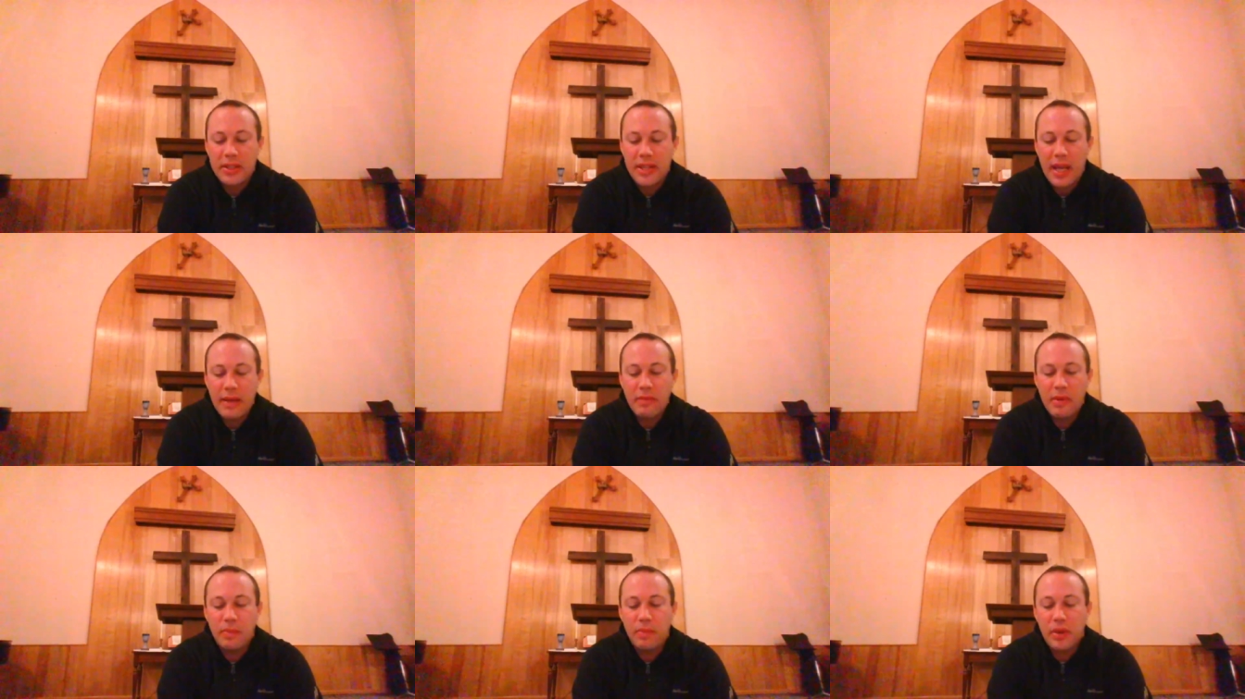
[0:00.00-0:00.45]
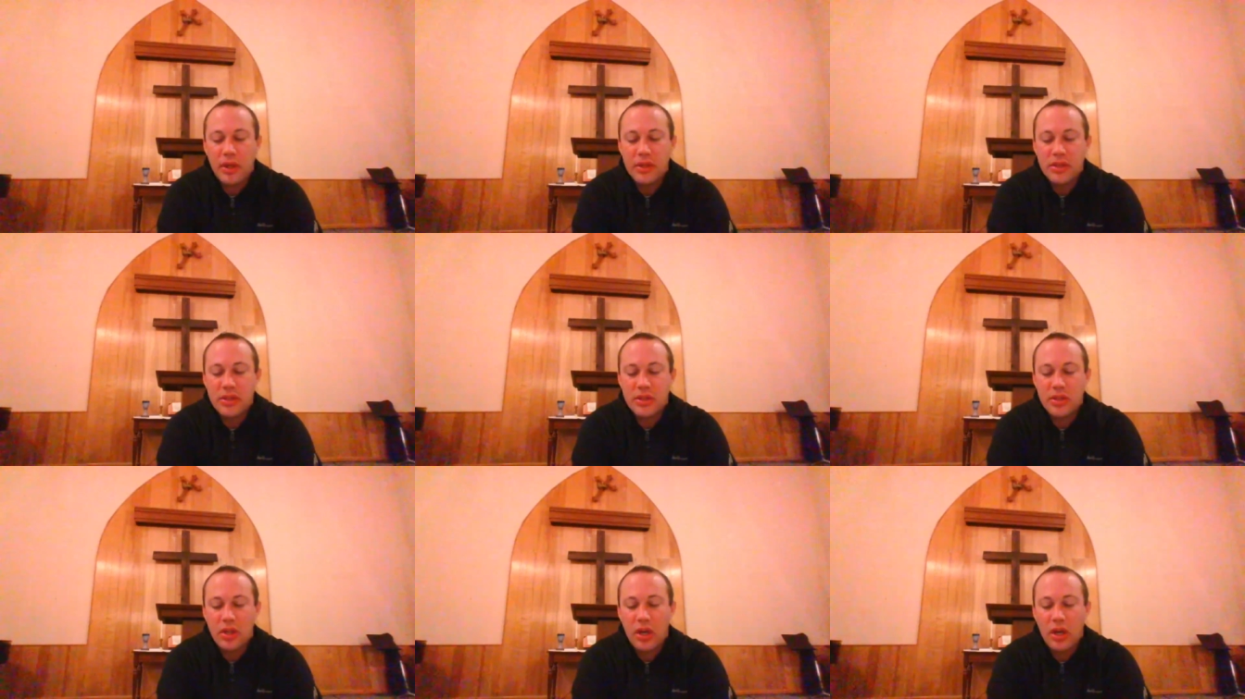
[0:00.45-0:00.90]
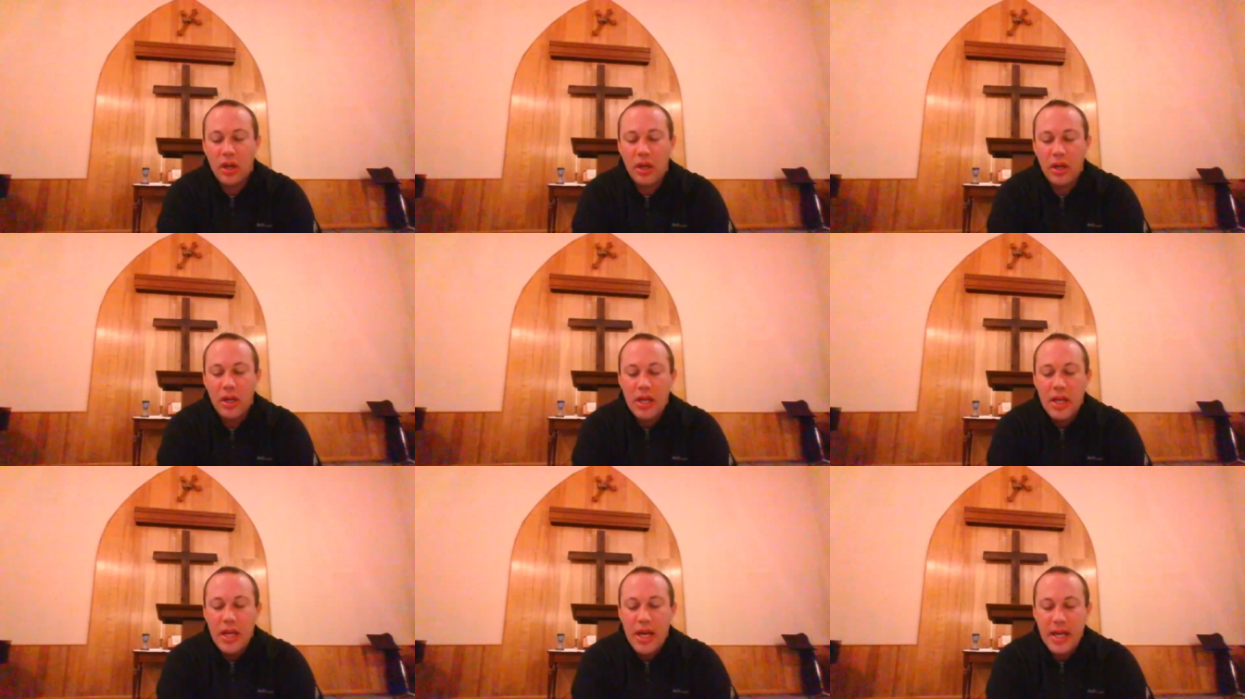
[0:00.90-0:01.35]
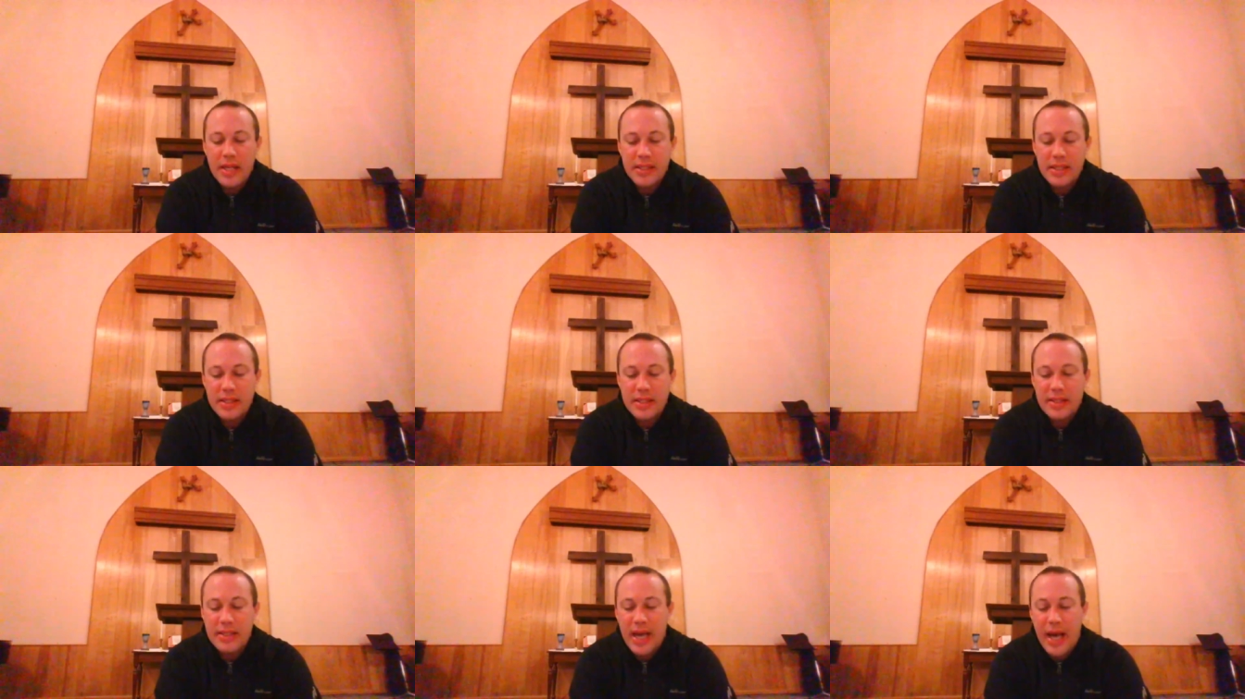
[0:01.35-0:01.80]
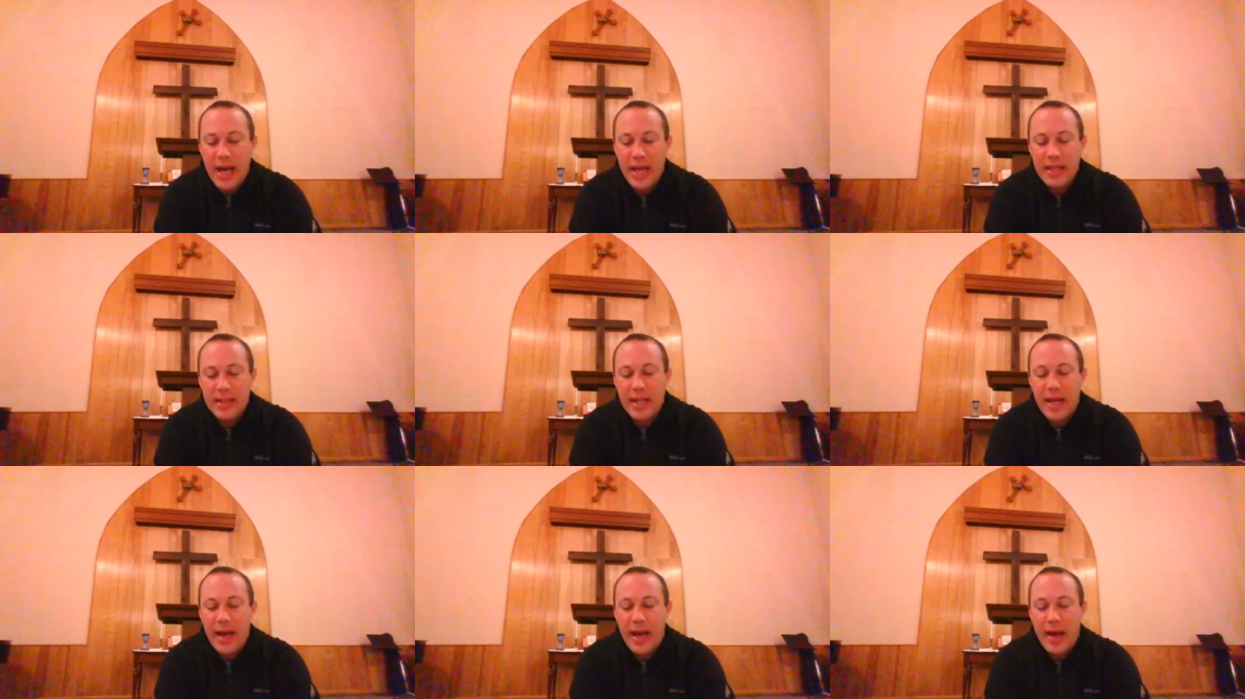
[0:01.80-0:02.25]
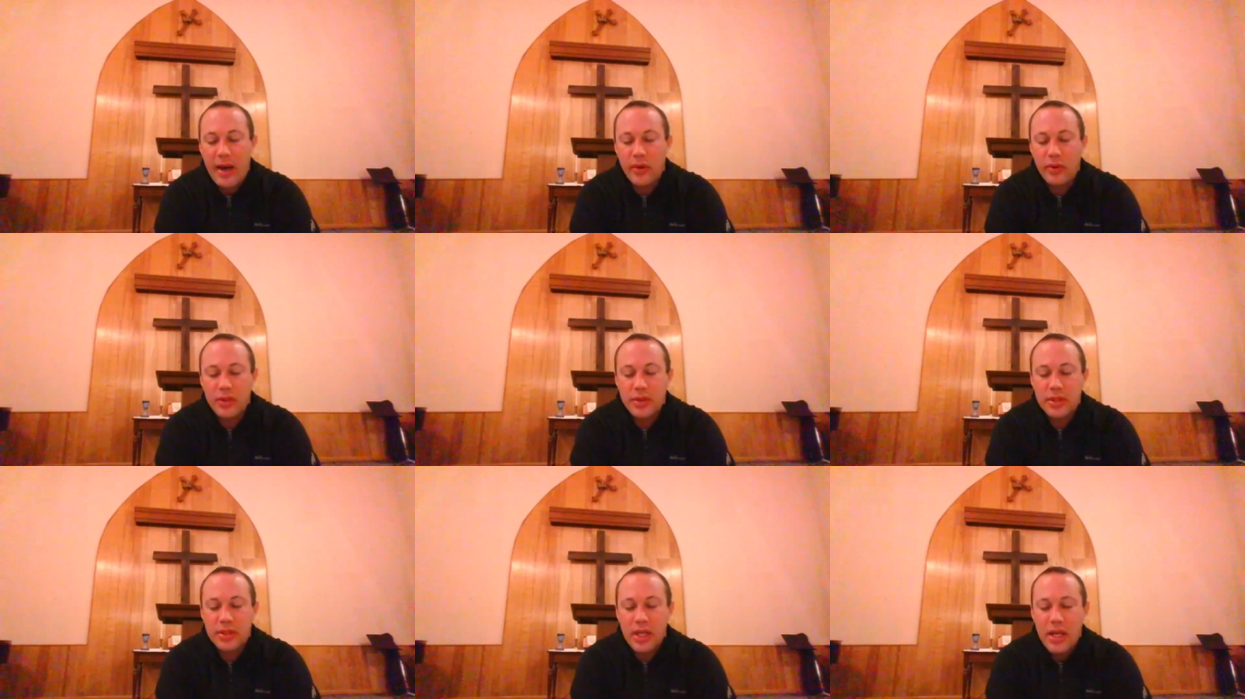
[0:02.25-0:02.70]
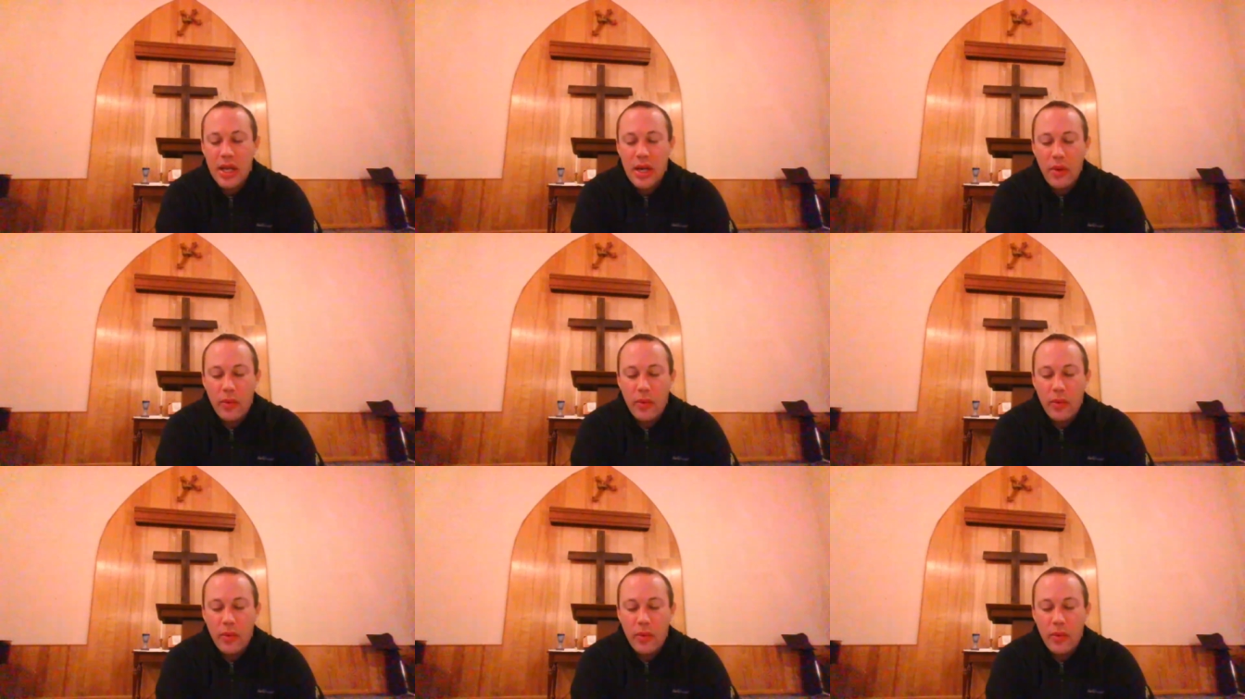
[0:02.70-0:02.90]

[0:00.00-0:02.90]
came upon Saul as he sat in the house